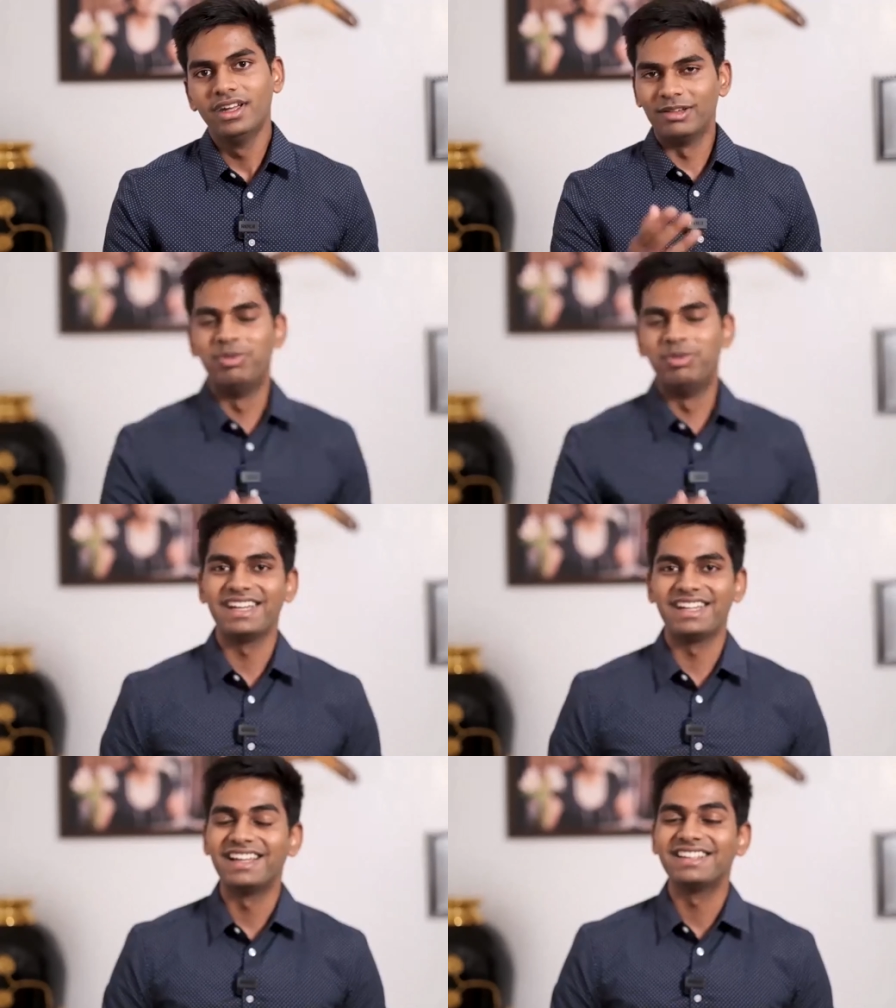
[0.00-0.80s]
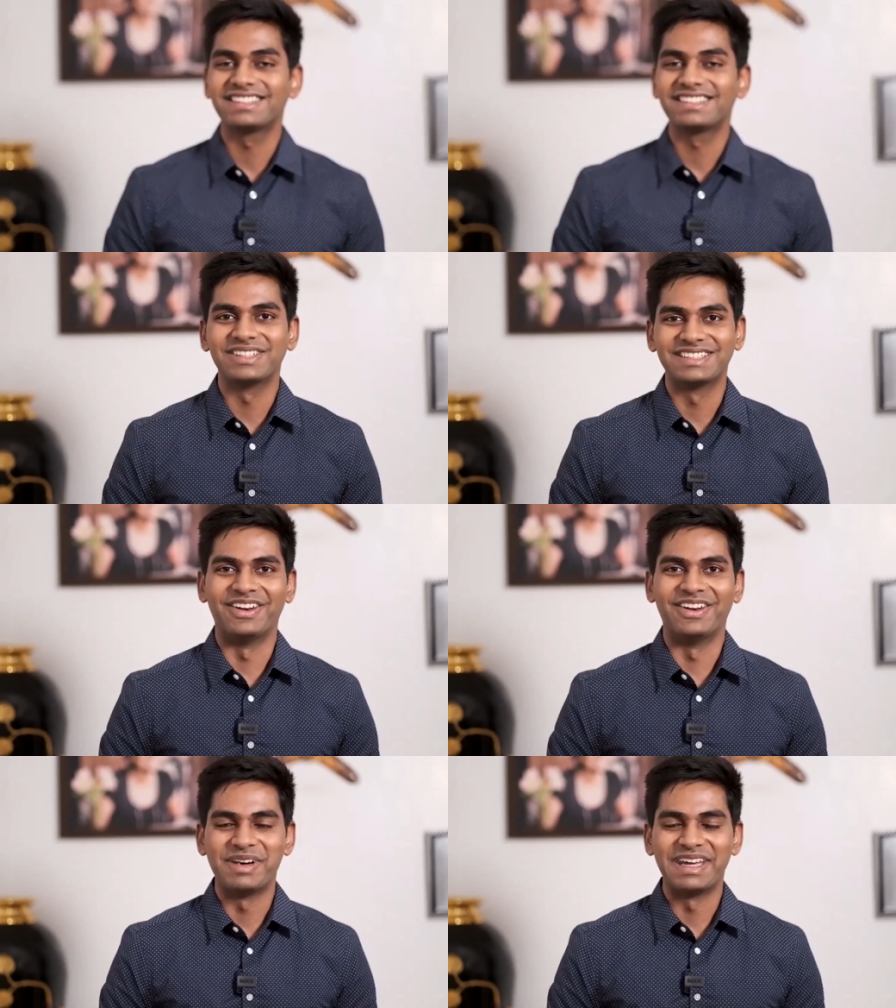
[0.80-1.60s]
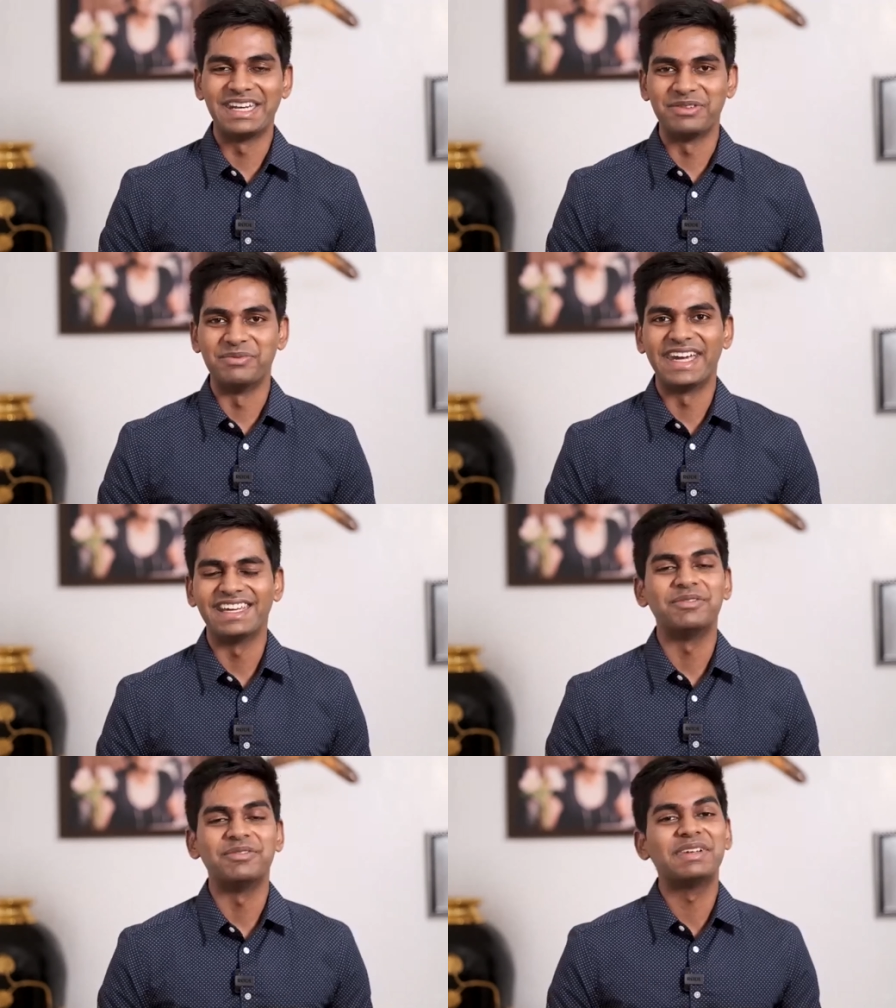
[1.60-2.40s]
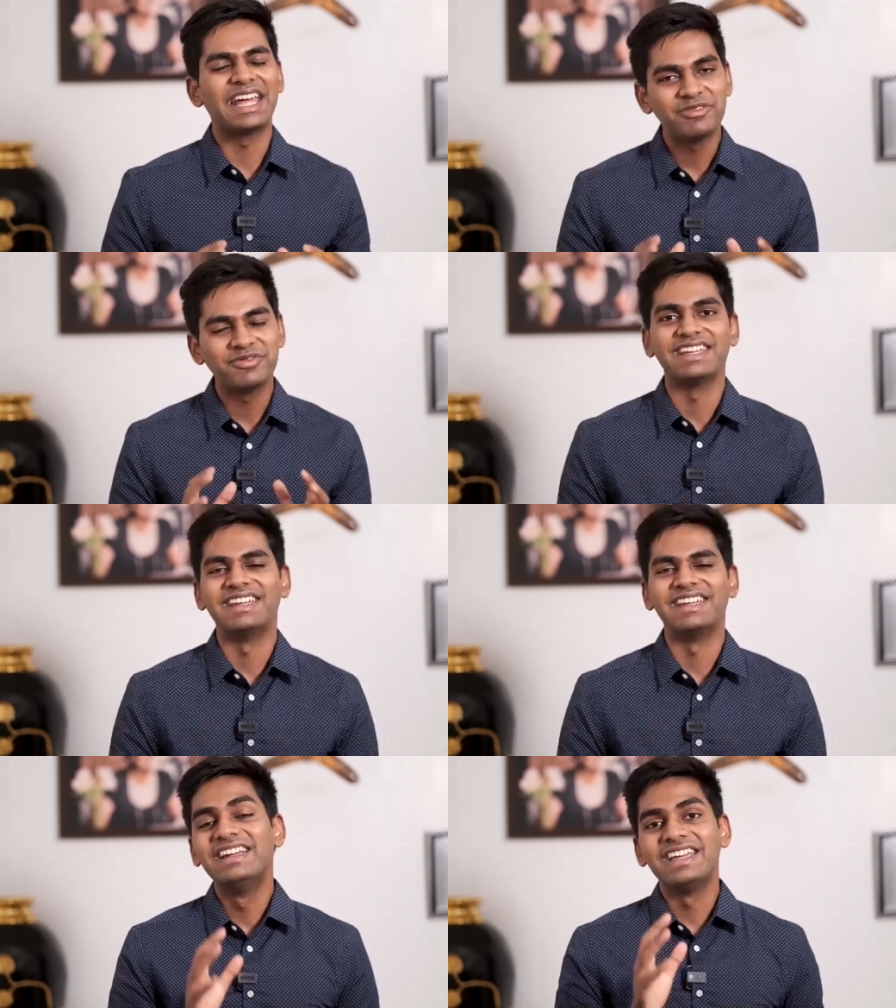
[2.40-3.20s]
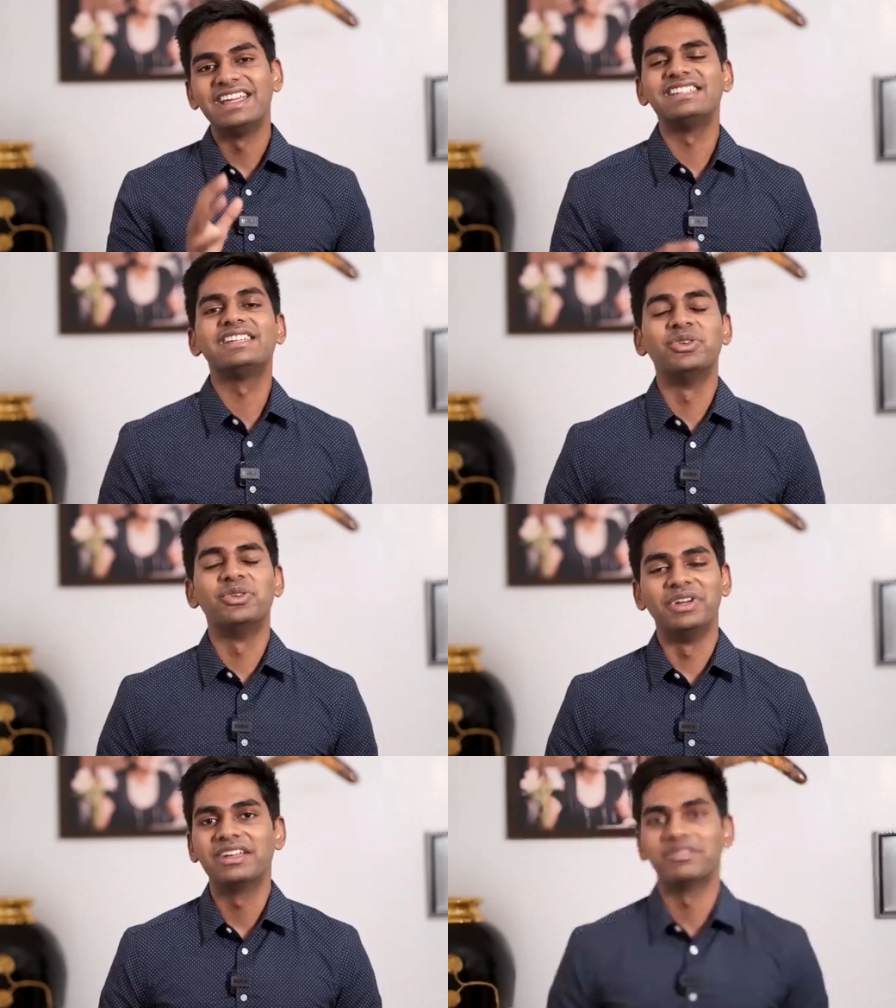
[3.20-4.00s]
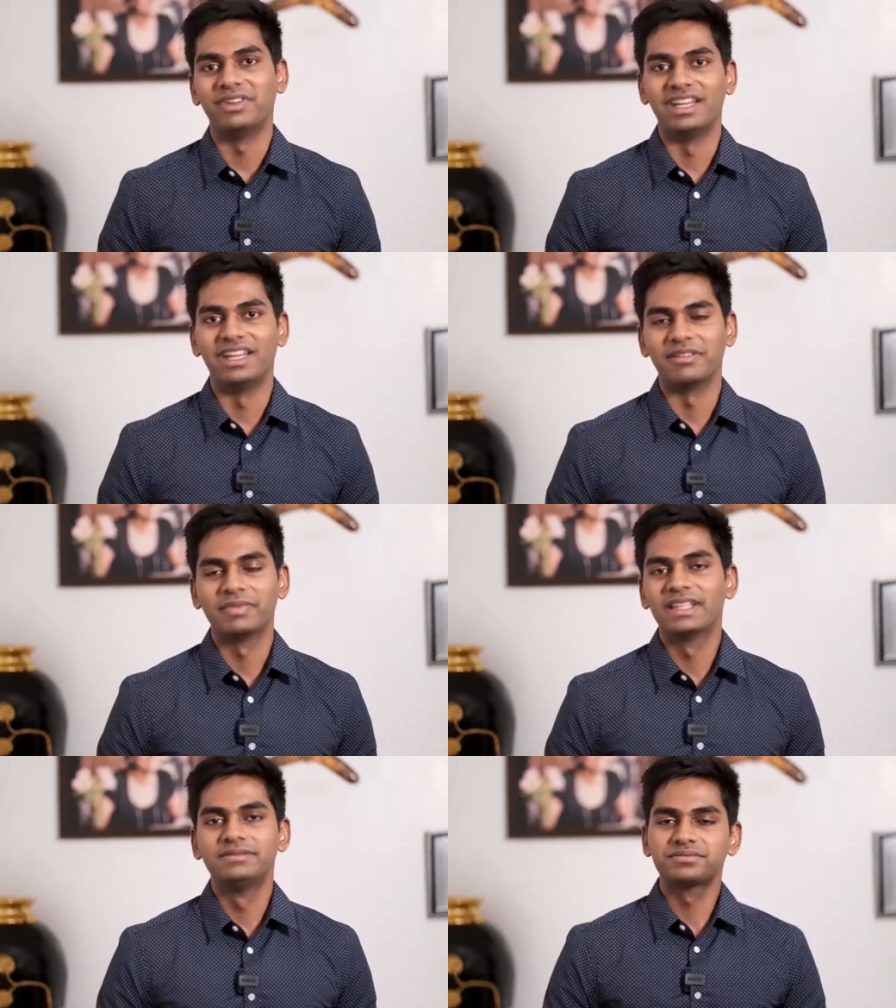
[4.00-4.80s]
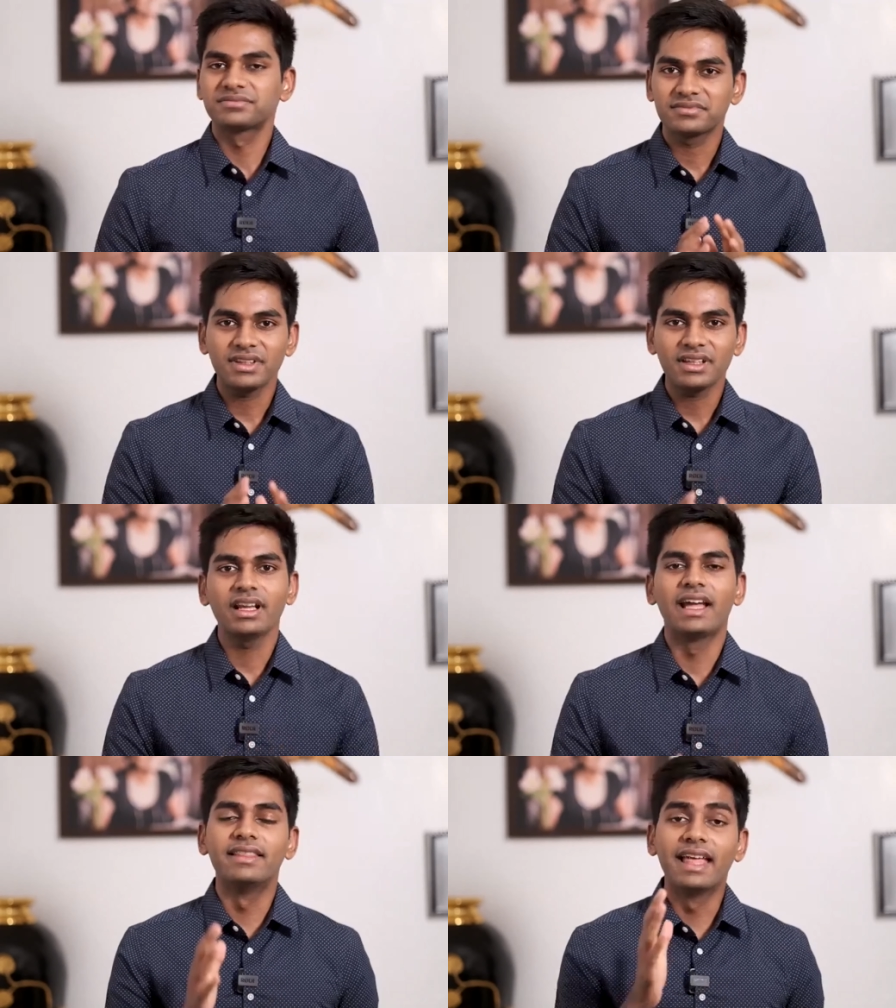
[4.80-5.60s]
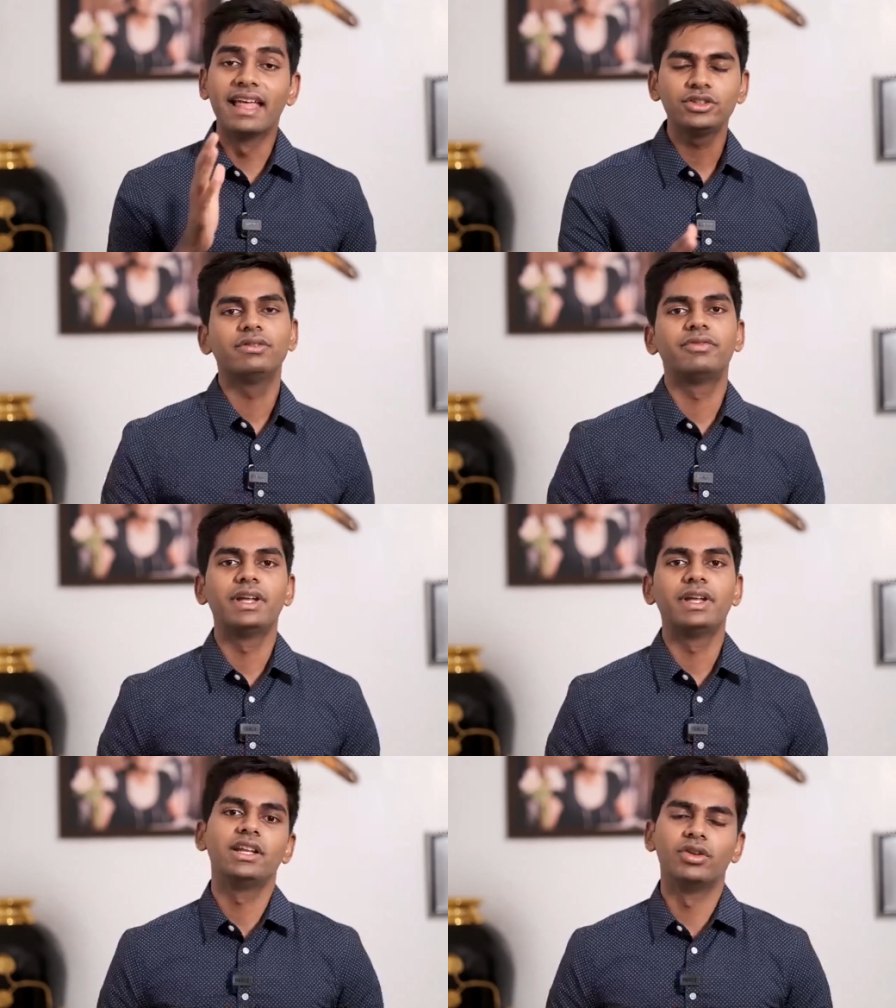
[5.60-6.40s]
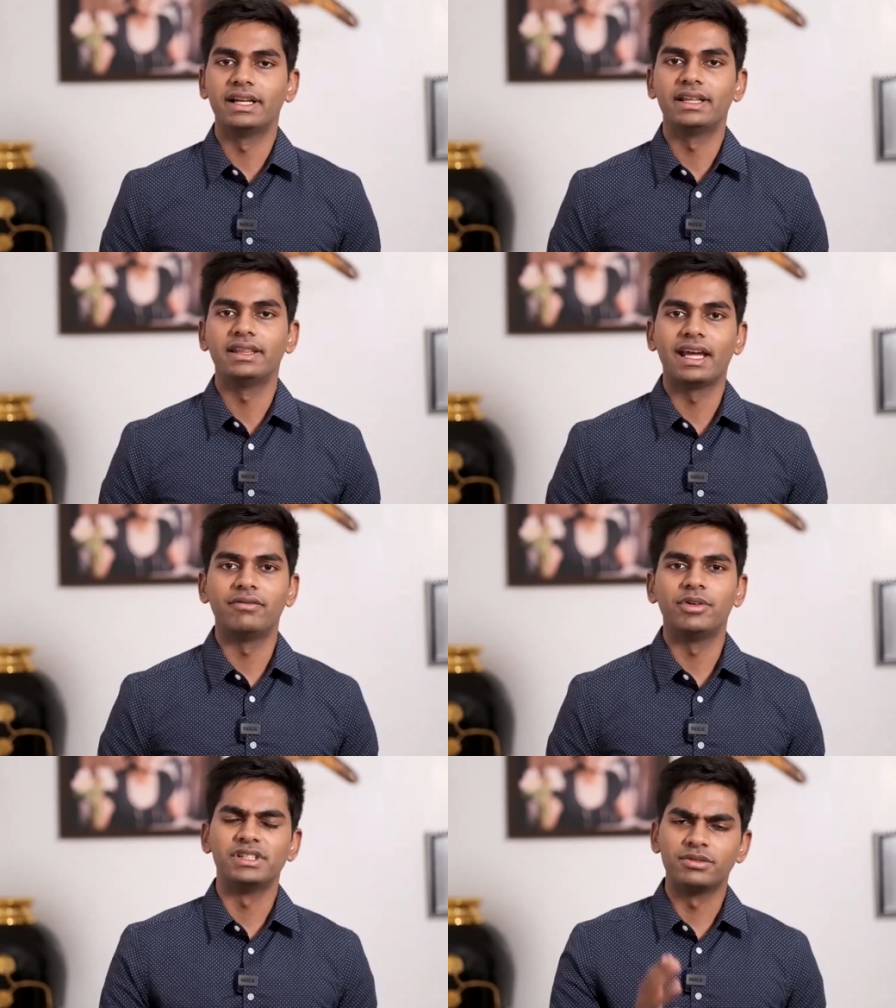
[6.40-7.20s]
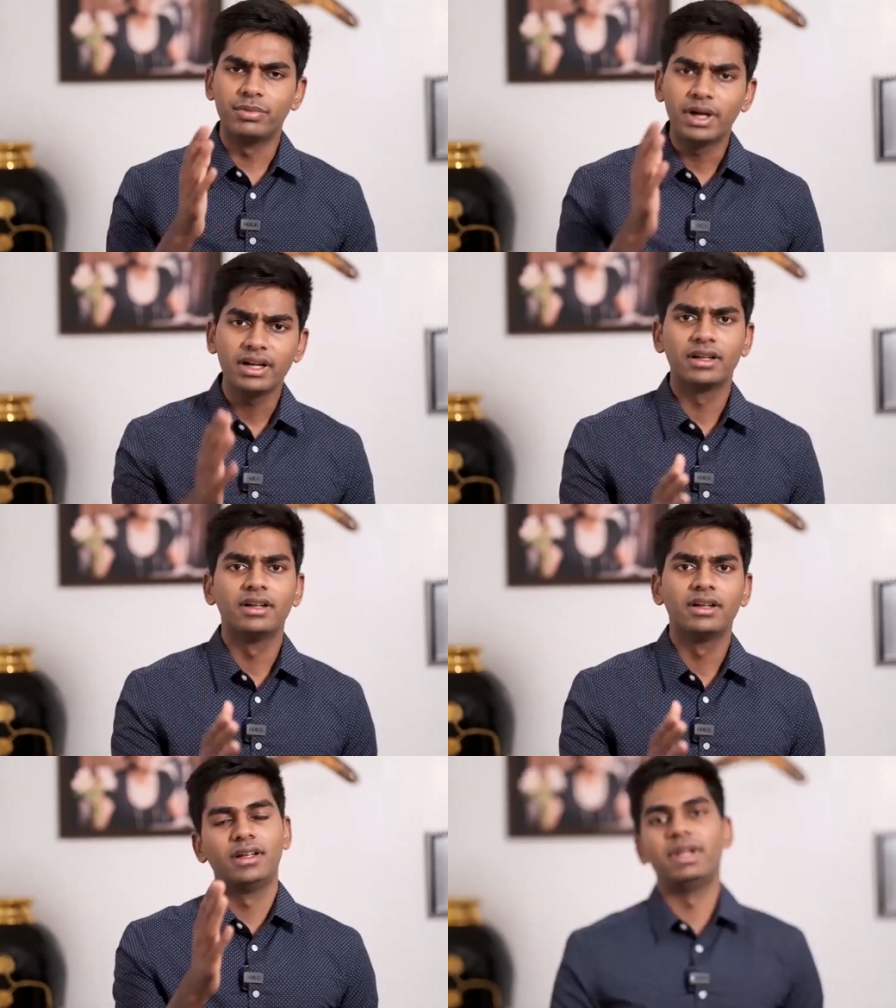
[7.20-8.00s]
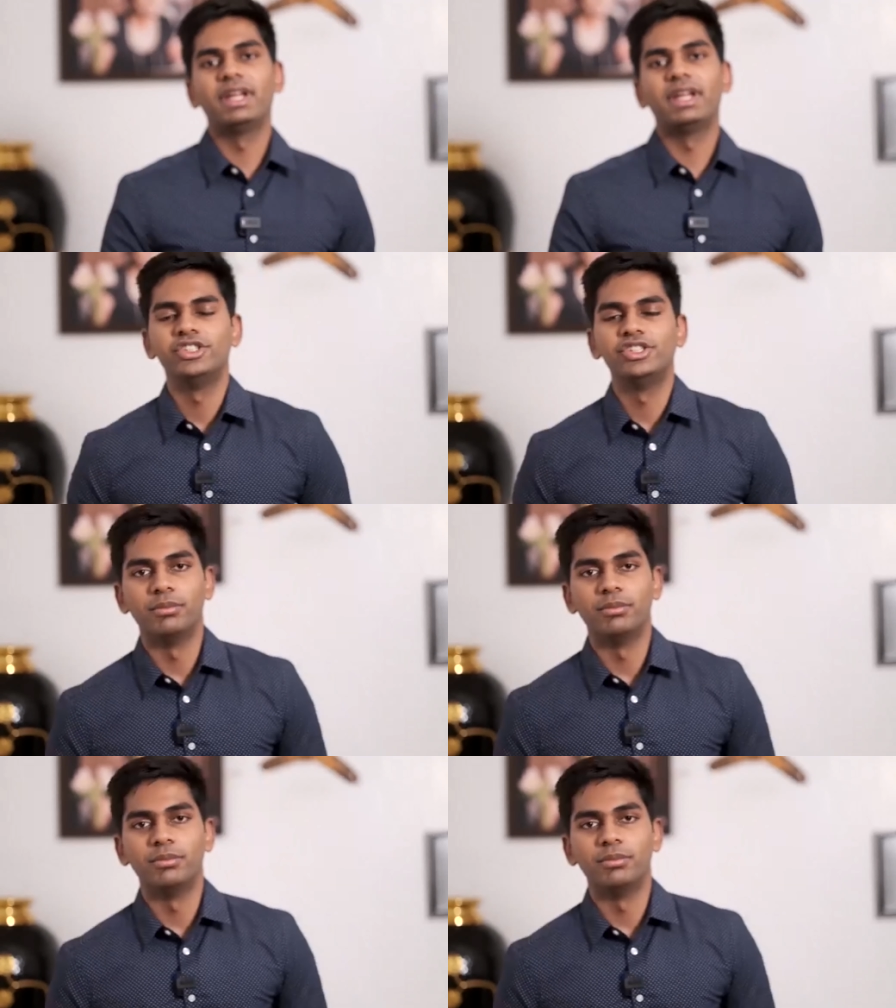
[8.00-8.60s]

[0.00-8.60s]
money does cost a lot of money to buy that but that feeling is a unique feeling and that's the feeling you'll get in the Amway business but make that jump